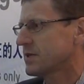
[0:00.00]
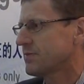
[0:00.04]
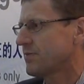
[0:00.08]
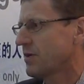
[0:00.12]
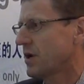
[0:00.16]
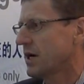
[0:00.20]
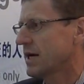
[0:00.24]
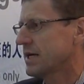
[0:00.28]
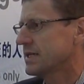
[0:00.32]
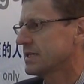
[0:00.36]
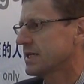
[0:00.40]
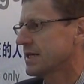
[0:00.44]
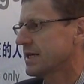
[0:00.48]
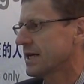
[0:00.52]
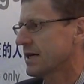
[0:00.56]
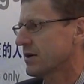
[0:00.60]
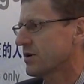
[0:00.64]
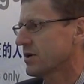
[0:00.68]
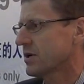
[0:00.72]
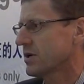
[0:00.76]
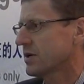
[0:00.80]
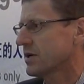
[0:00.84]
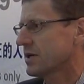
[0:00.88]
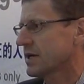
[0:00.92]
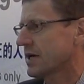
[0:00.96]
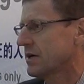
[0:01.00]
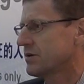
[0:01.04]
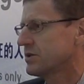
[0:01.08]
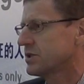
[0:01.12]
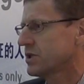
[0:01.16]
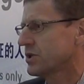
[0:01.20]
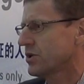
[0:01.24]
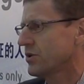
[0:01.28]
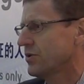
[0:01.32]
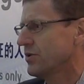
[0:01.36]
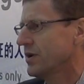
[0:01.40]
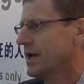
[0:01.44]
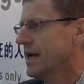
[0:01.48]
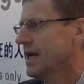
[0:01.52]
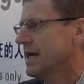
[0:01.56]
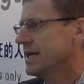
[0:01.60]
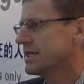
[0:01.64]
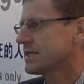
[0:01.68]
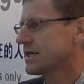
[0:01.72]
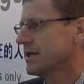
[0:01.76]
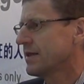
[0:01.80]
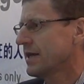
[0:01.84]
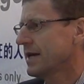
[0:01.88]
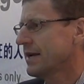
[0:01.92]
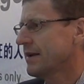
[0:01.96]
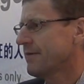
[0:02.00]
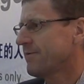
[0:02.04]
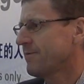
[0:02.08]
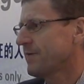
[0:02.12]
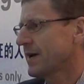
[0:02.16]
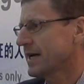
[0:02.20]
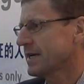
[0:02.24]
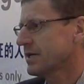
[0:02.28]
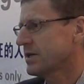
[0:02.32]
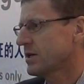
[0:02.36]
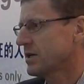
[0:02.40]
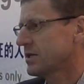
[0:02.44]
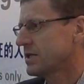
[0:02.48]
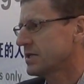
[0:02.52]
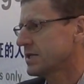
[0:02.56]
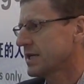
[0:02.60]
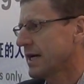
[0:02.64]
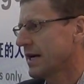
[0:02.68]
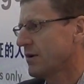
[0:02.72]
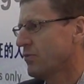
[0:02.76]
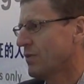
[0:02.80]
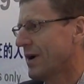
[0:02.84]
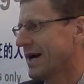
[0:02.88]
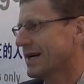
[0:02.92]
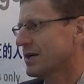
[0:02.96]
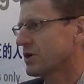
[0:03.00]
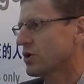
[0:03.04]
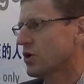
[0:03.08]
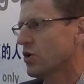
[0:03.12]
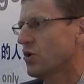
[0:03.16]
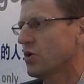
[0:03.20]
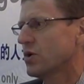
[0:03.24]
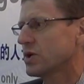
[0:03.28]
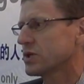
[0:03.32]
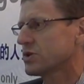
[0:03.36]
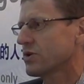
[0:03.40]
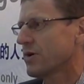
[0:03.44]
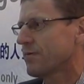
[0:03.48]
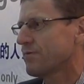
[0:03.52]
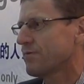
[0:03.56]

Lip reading: suppliers that they could go to. So that affected, say, 1/4